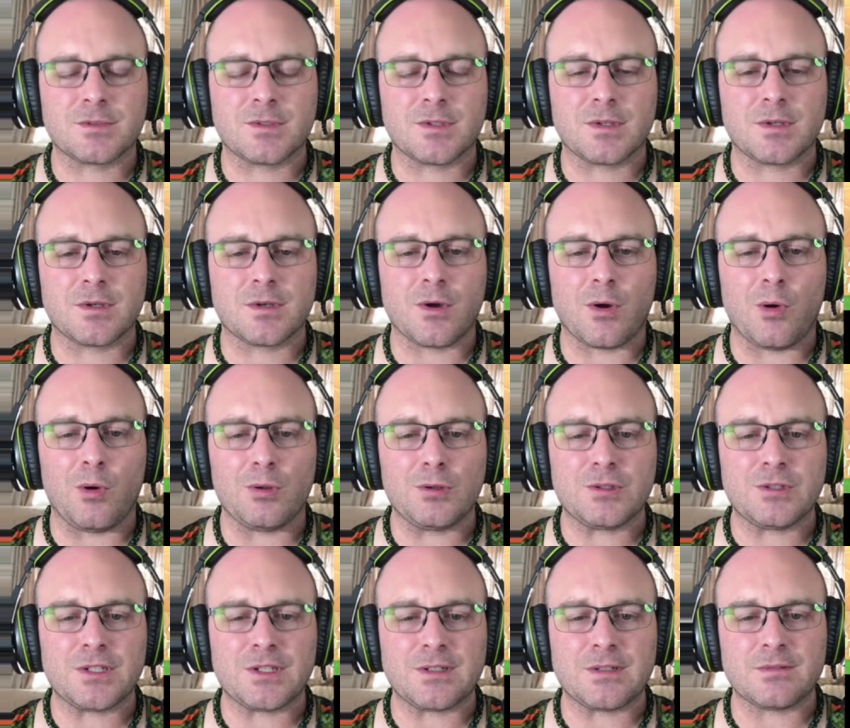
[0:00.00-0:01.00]

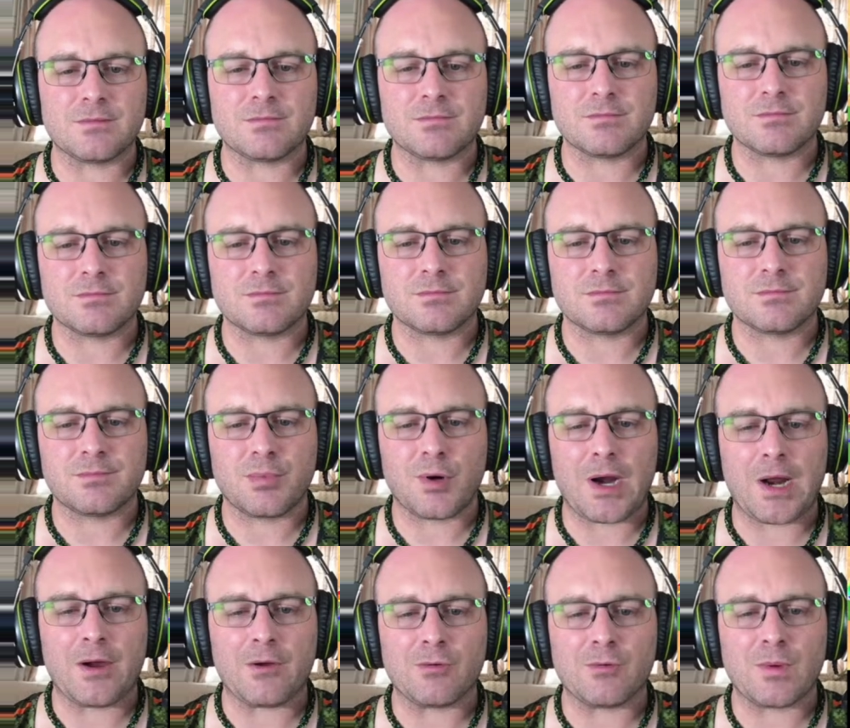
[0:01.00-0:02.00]
golden
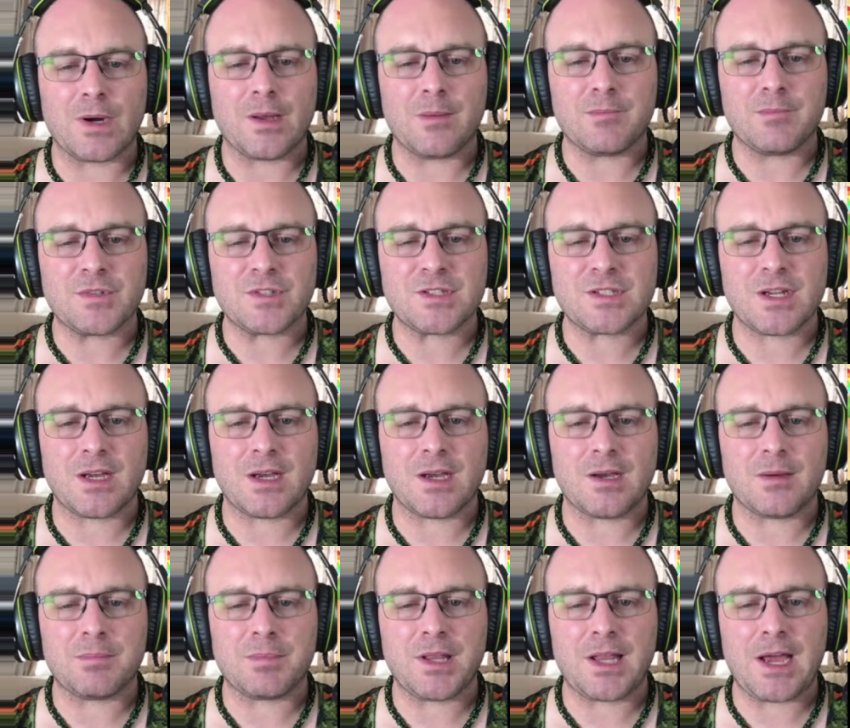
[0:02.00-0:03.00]
brown-rimmed
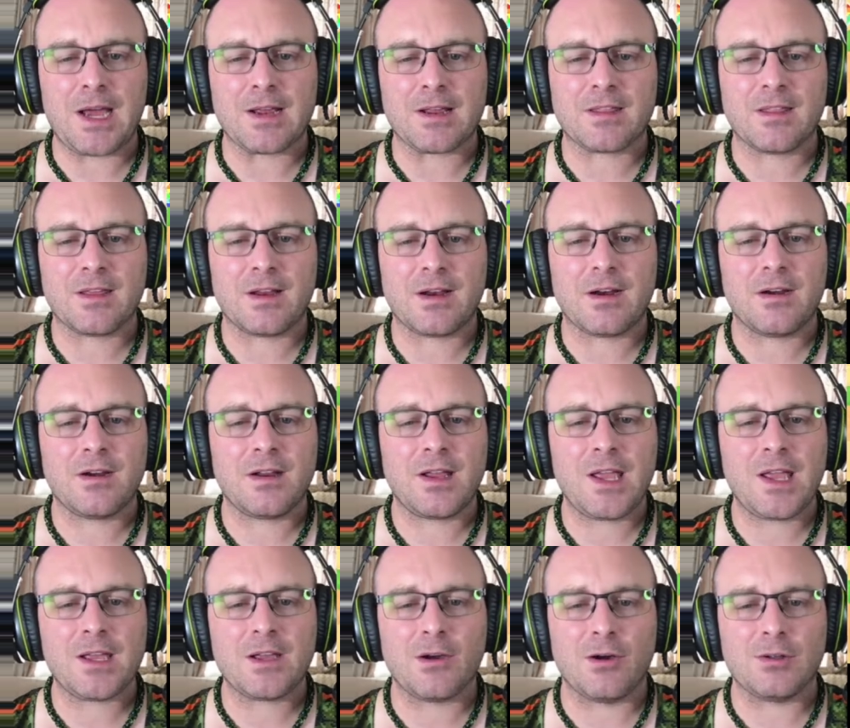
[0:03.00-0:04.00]
uh, plaque there.
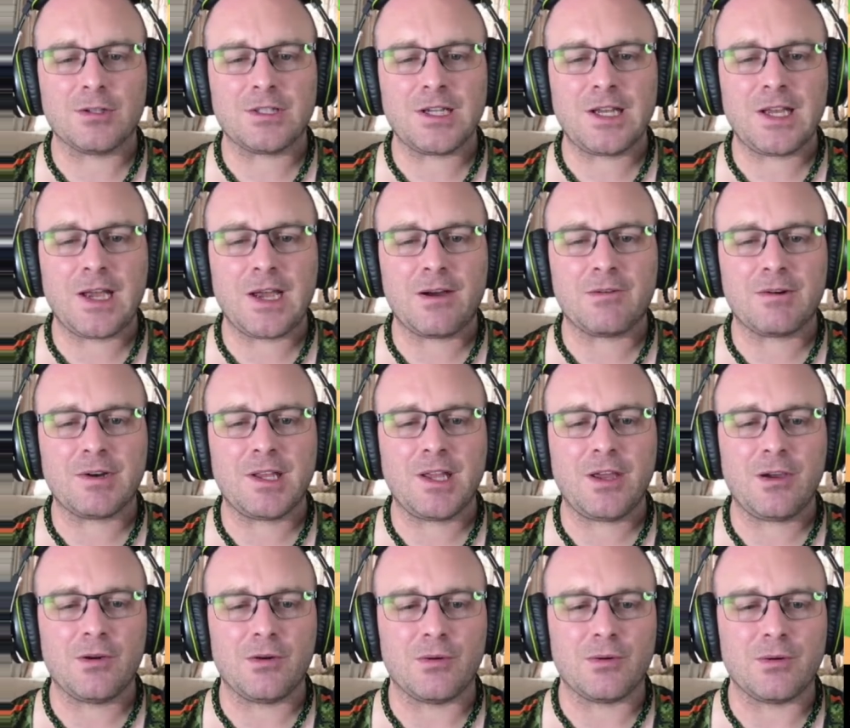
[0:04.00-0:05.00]
Hey, Goldie, how are
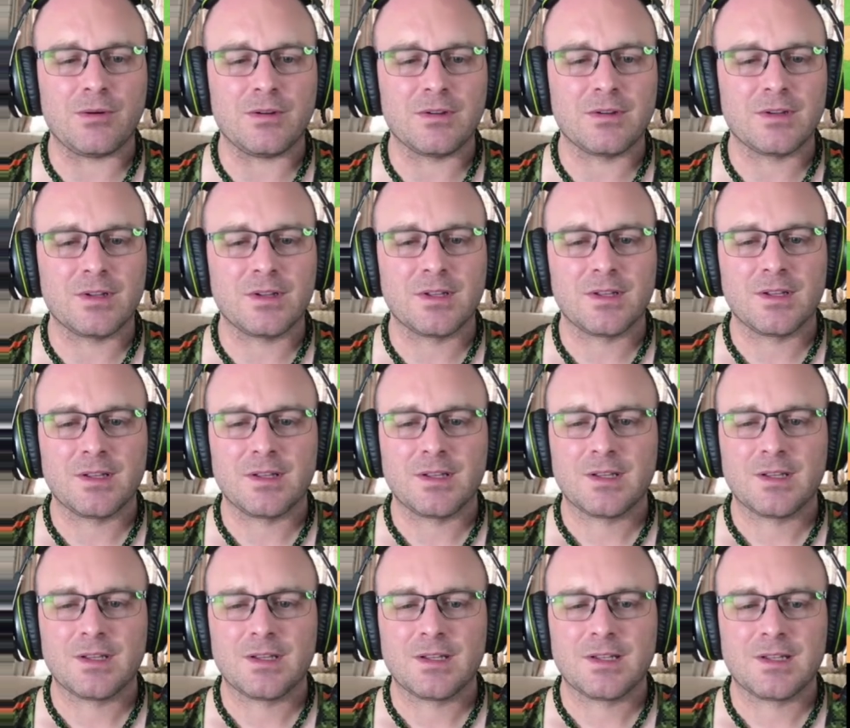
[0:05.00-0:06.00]
you?
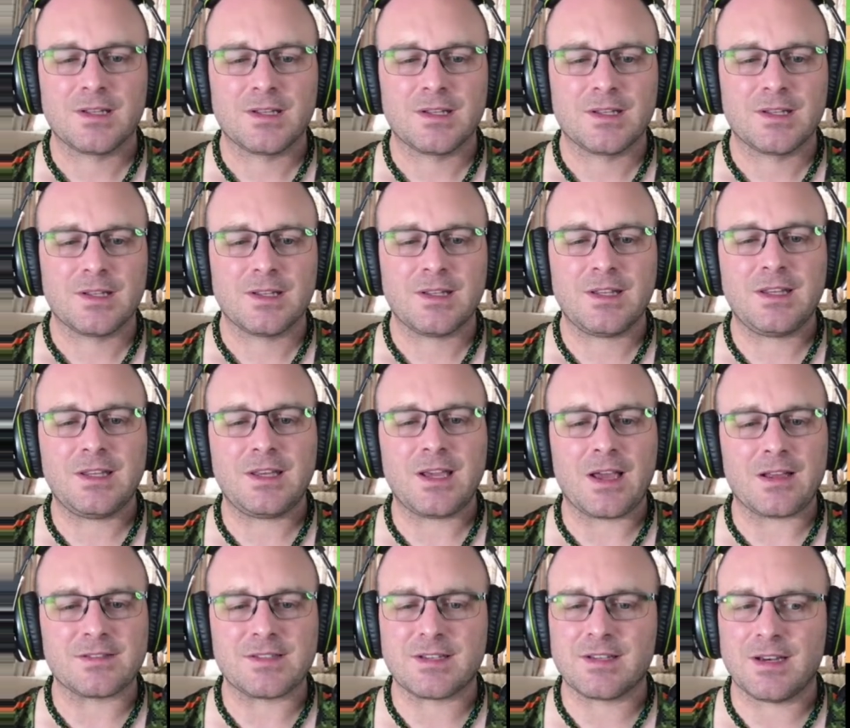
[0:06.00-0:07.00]

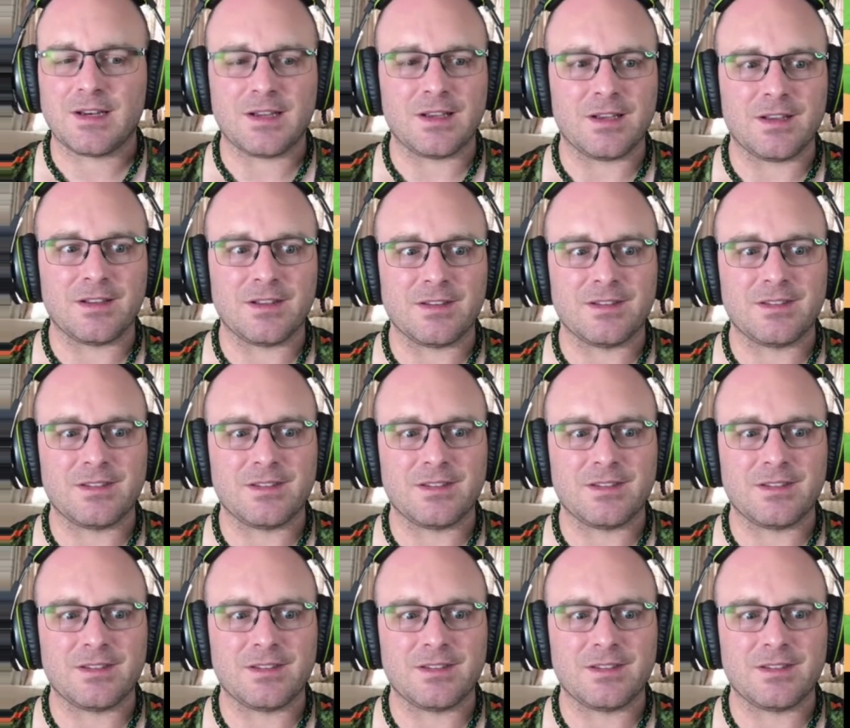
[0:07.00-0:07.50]
Yes, it is.